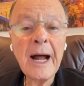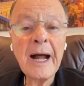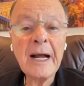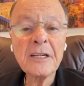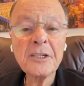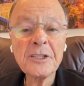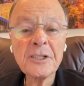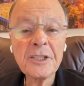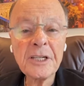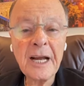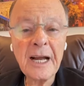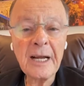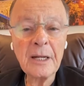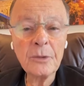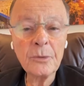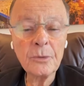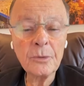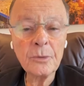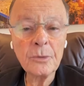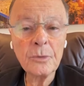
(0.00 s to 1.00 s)

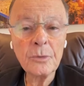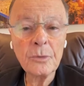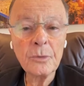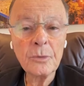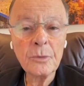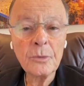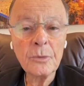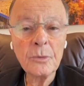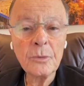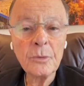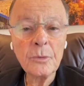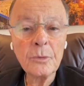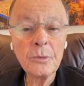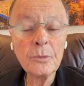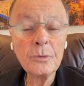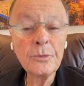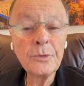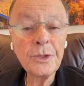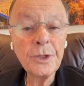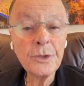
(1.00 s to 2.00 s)
finds a
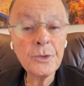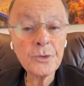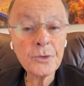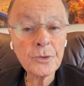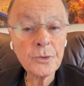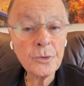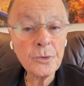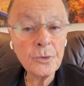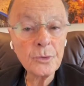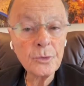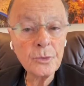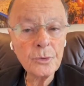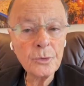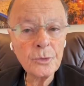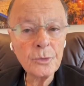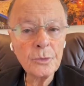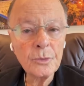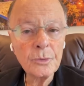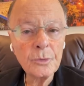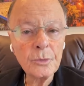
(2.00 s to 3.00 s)
treasure
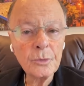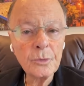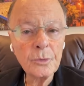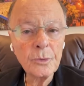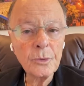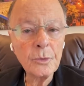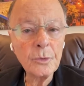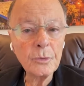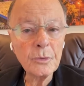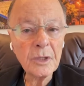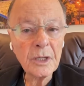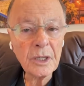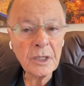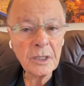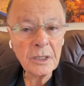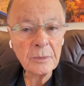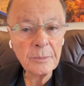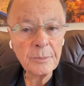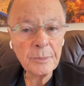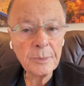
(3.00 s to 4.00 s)
in a field.